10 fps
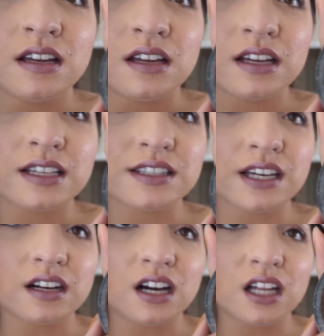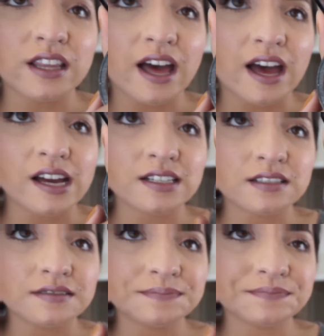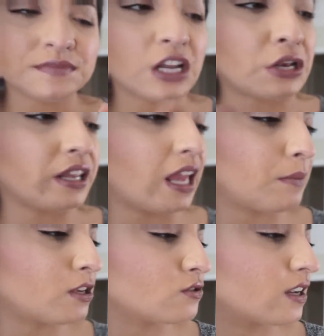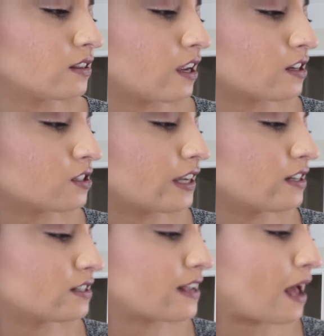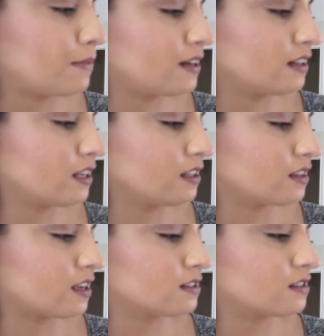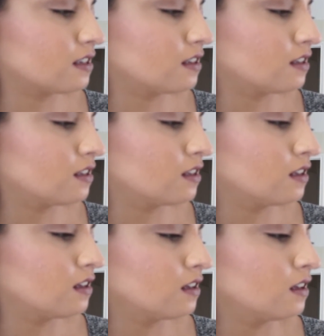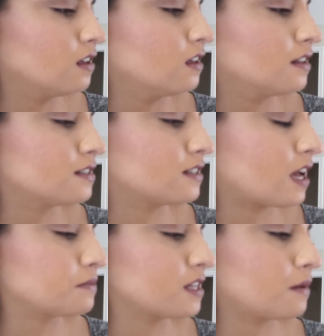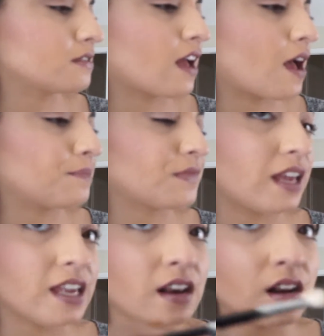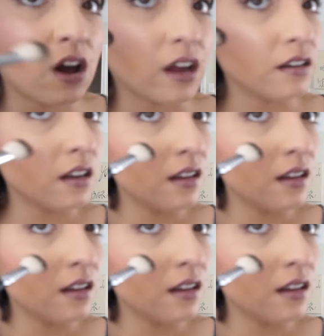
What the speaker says: because look at all that damage right there. So I just tap it in like this. Tap, tap, tap. I get it on.